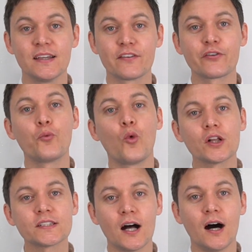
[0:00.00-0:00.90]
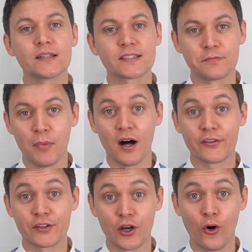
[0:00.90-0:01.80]
So what are
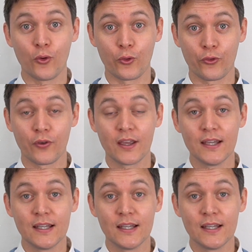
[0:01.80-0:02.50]
SMART goals?